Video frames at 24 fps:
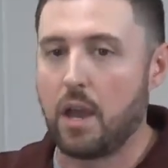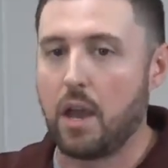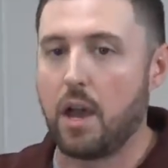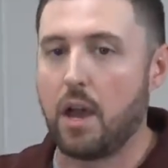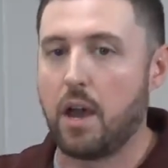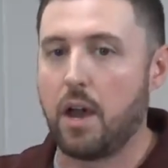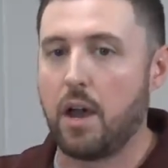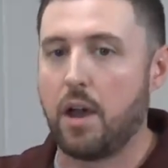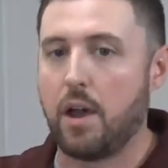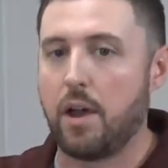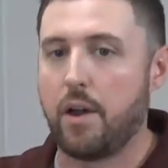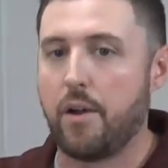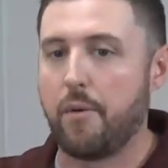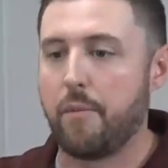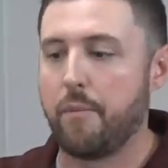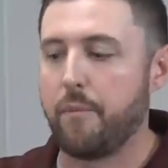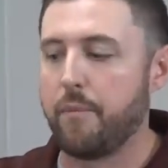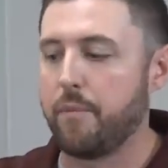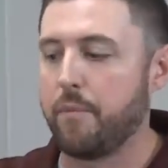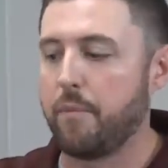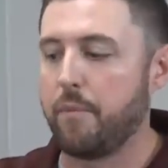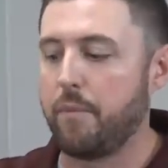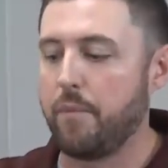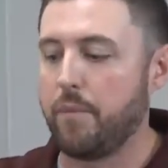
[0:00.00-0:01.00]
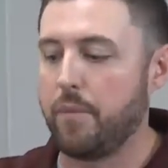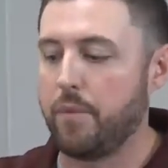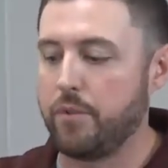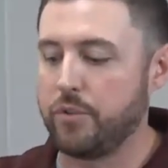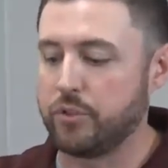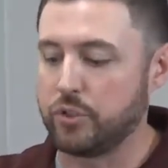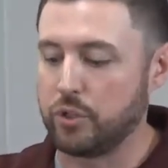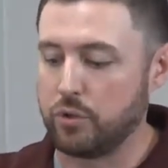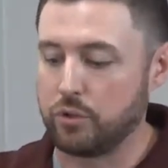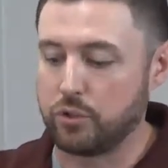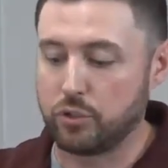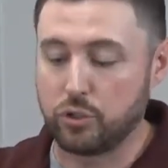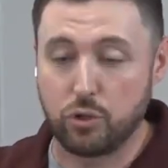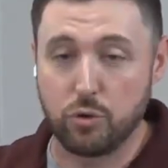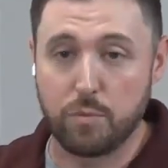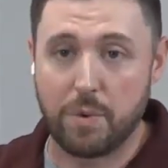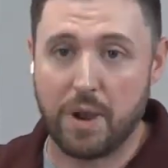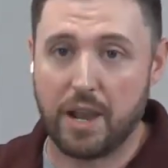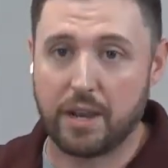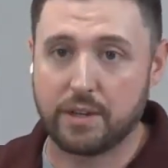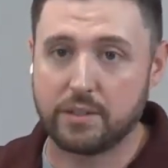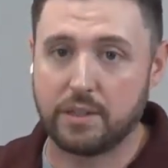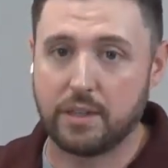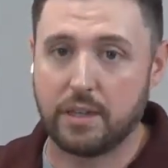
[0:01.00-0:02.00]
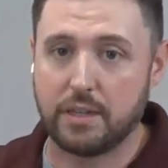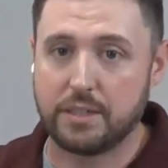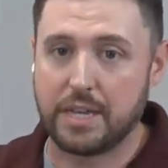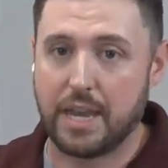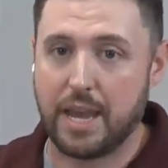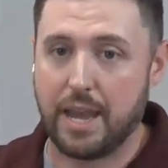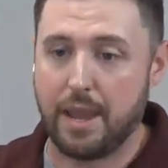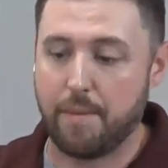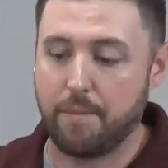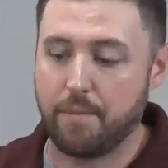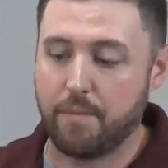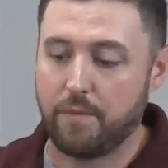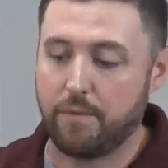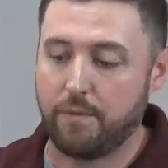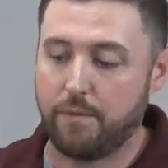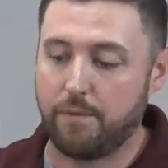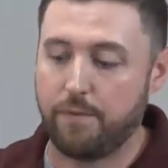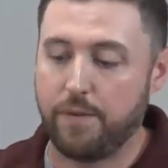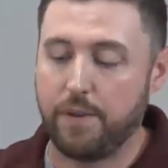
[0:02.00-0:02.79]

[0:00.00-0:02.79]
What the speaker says: So it's 2 boxes at a time,